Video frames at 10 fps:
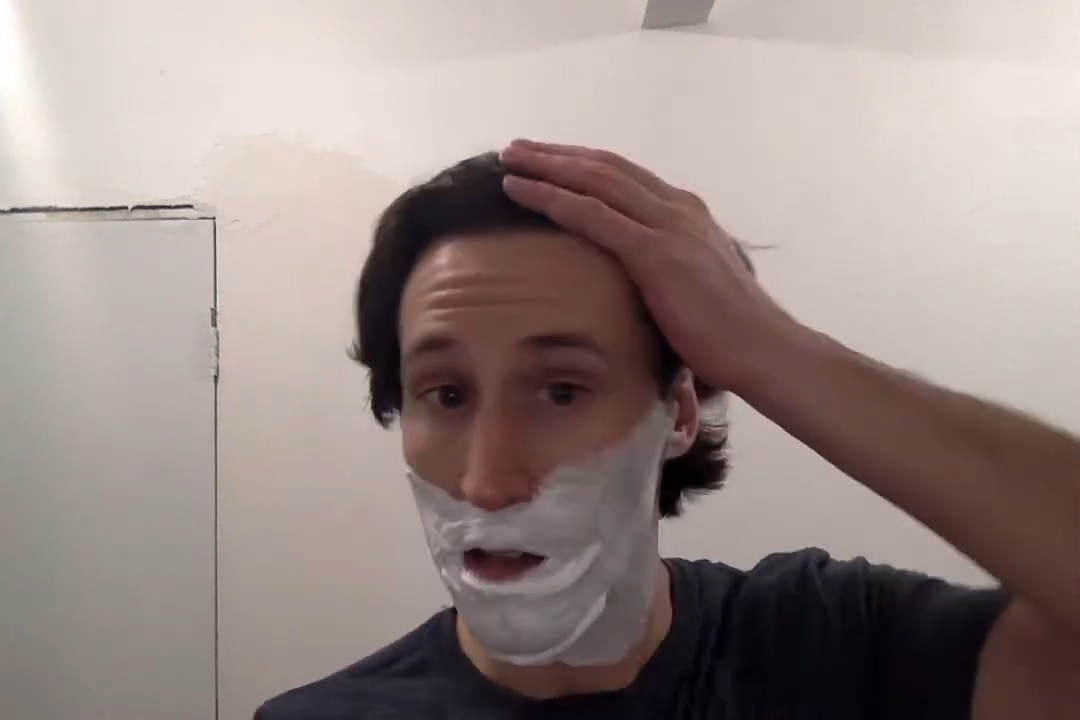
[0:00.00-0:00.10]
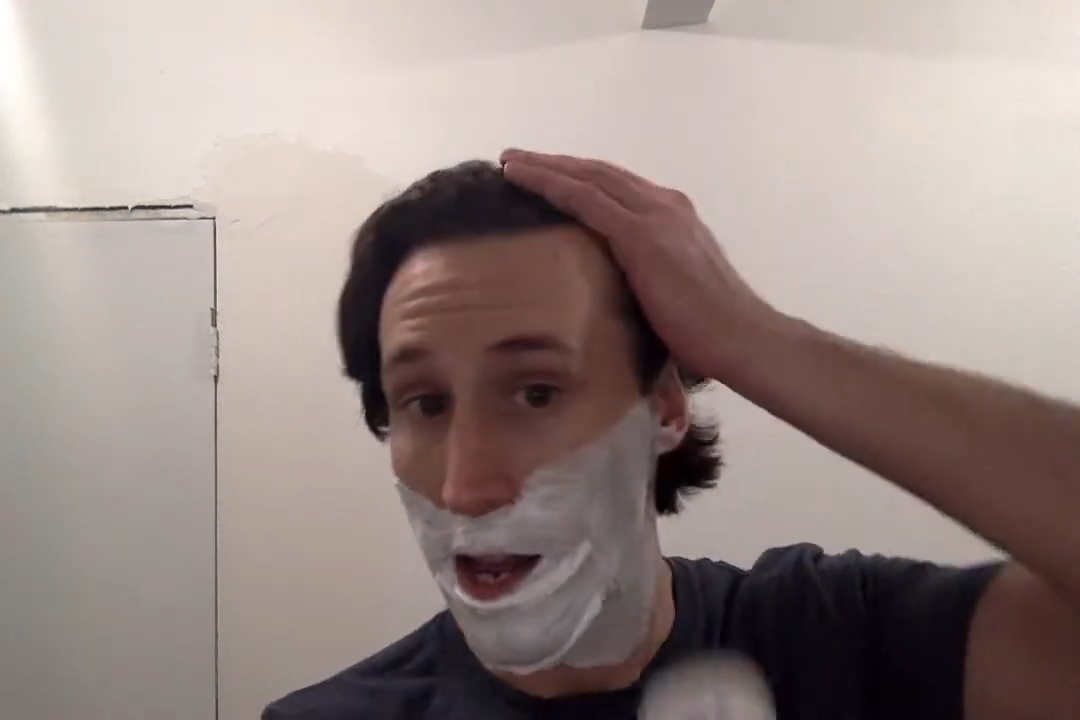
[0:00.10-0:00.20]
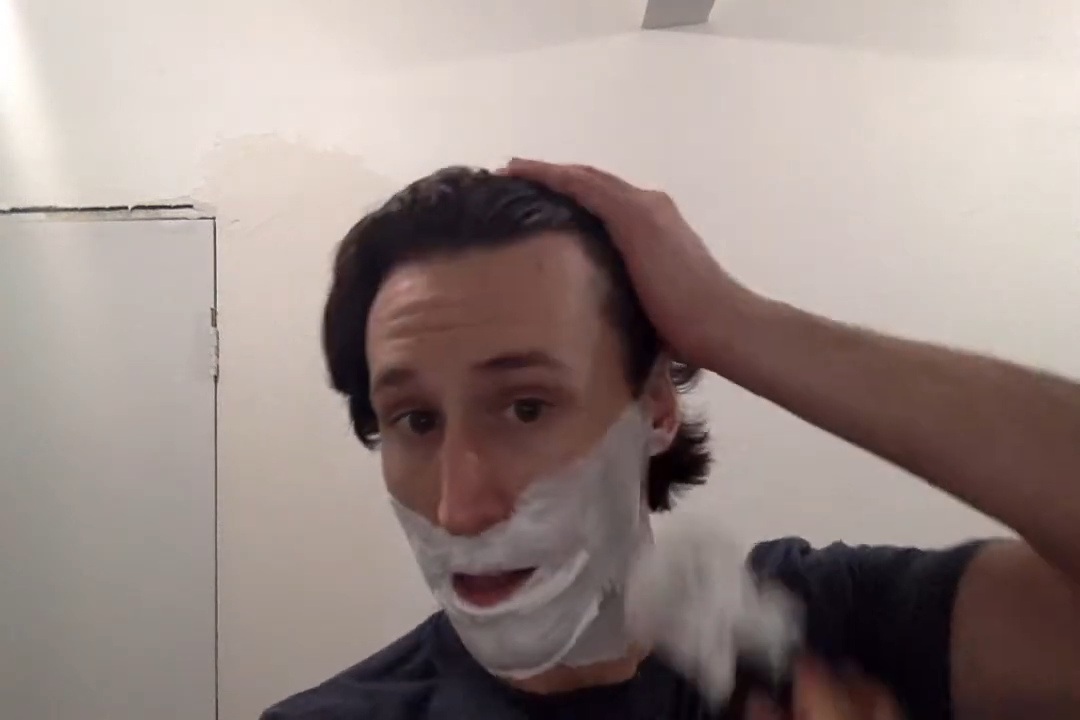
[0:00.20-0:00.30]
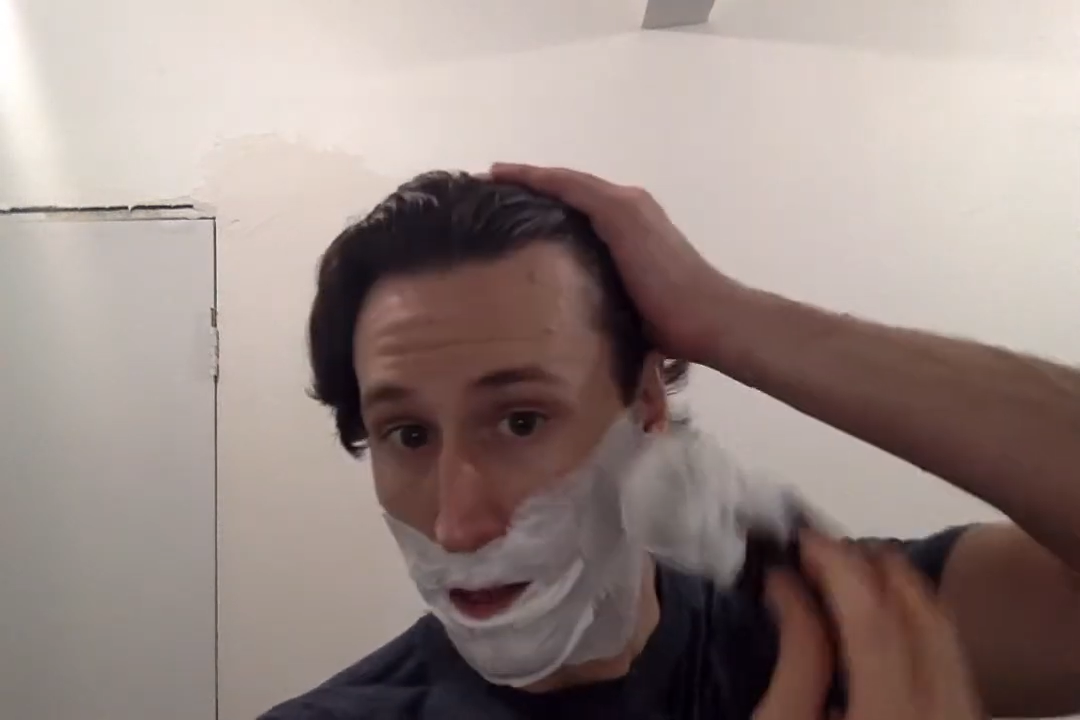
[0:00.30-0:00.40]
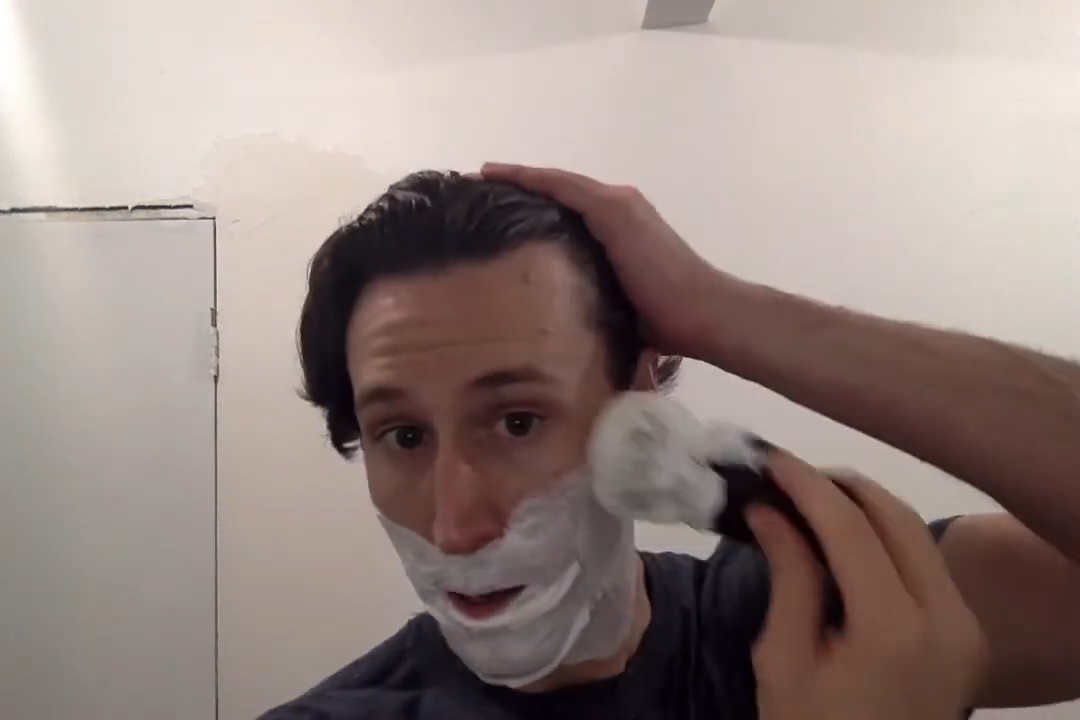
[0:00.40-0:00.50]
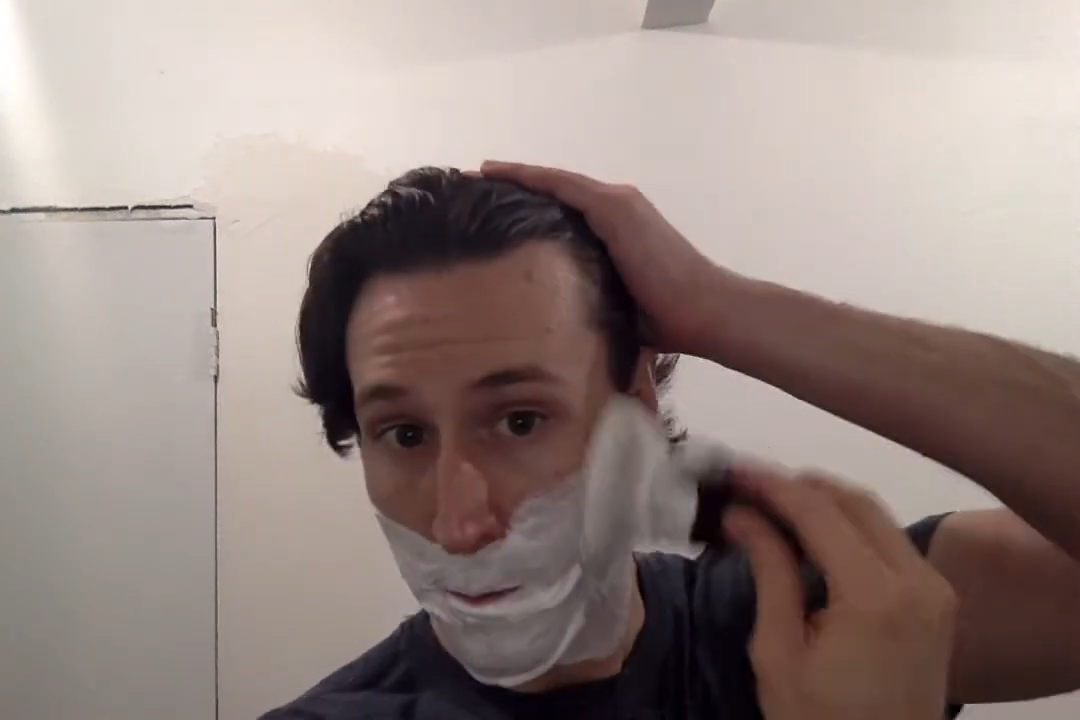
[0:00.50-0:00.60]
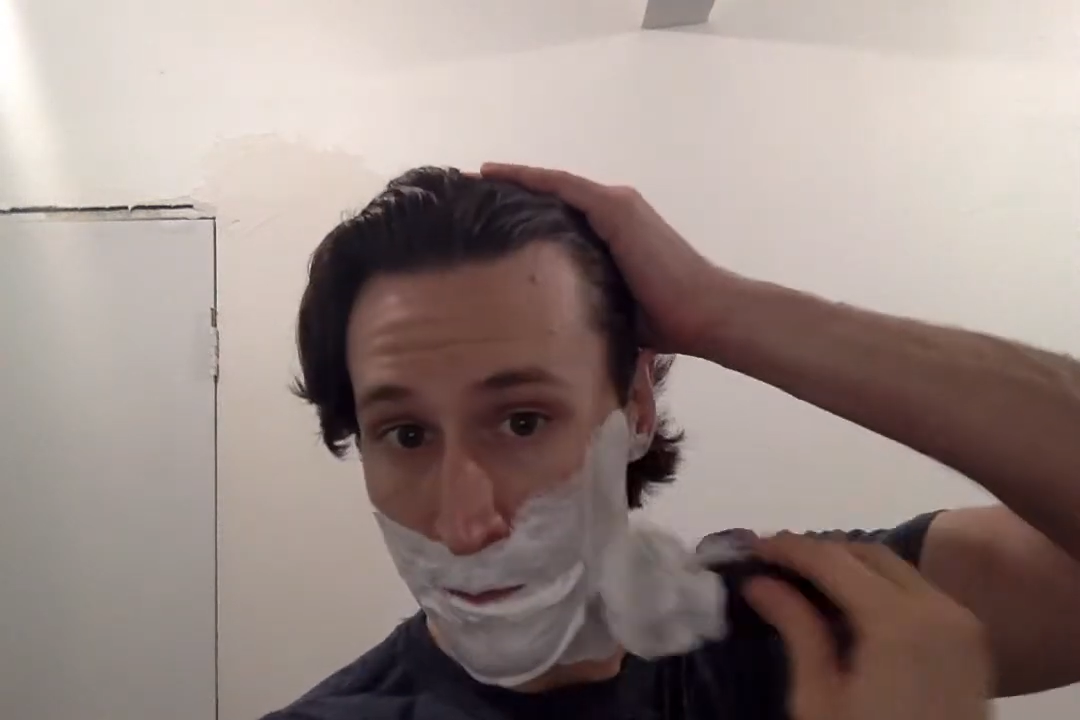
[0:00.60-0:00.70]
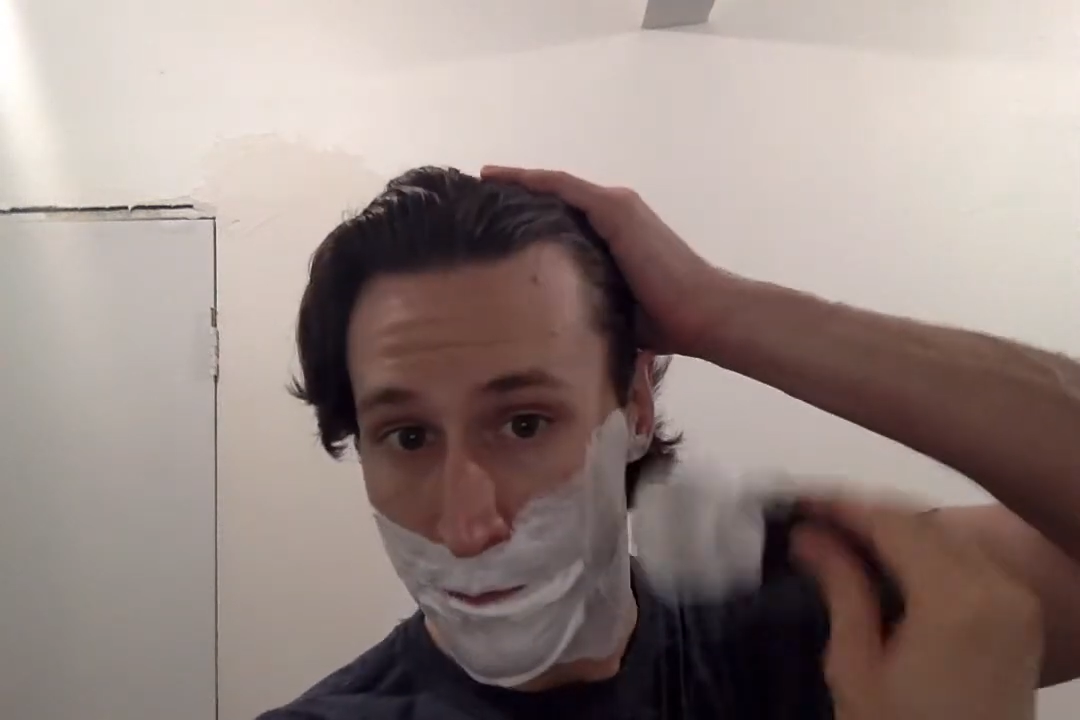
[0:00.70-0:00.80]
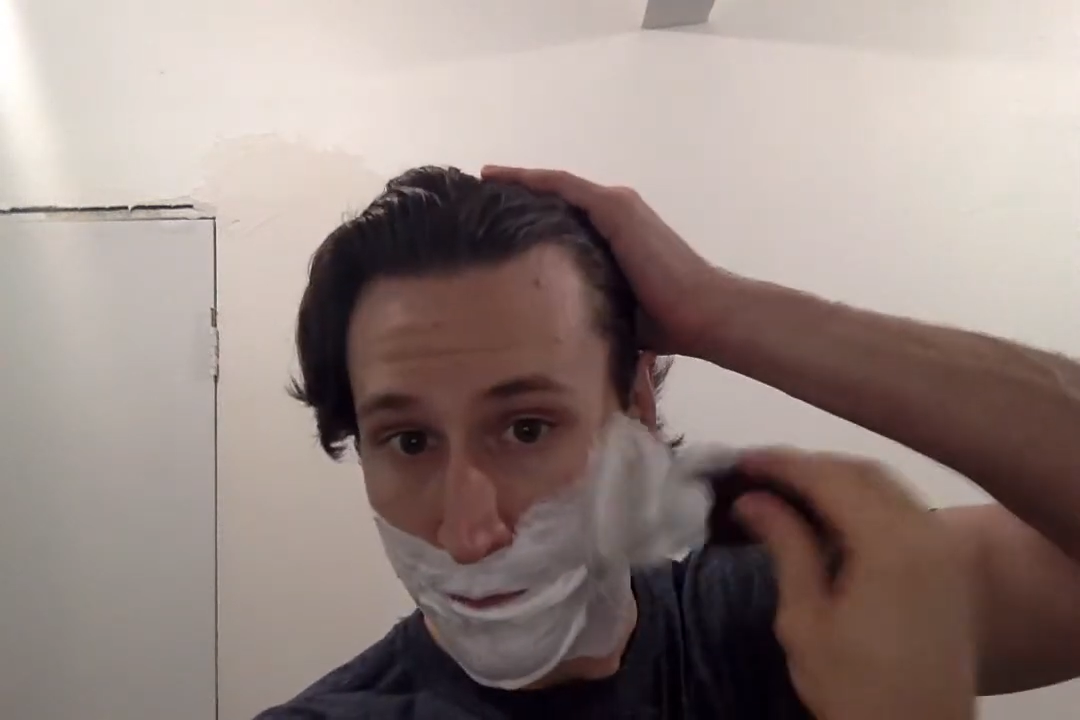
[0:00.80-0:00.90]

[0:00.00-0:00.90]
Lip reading: like them.